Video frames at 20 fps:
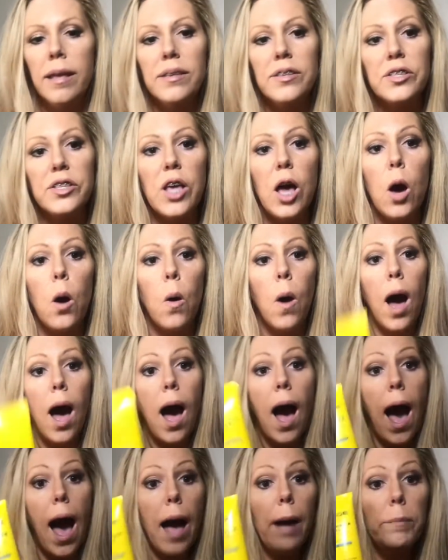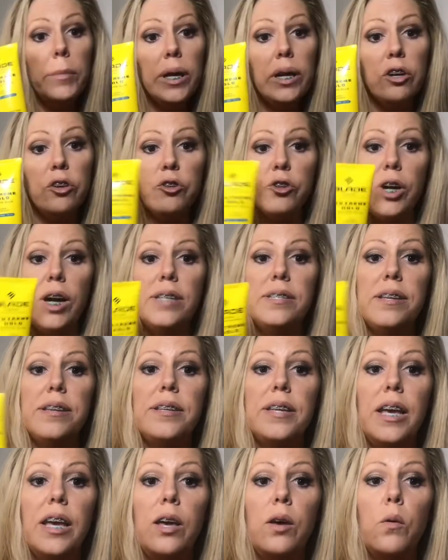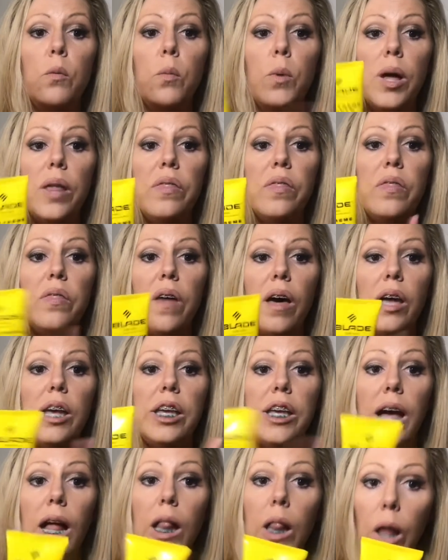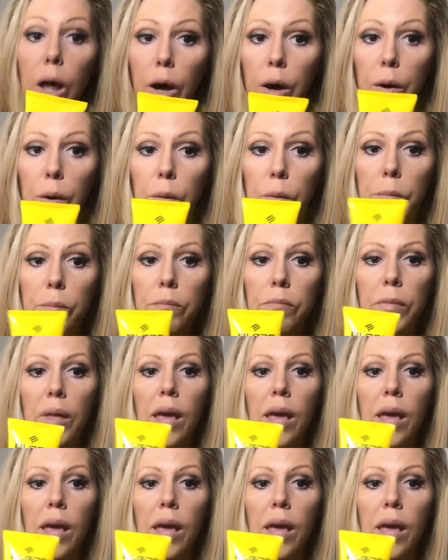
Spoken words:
So I'm gonna try today with the yellow,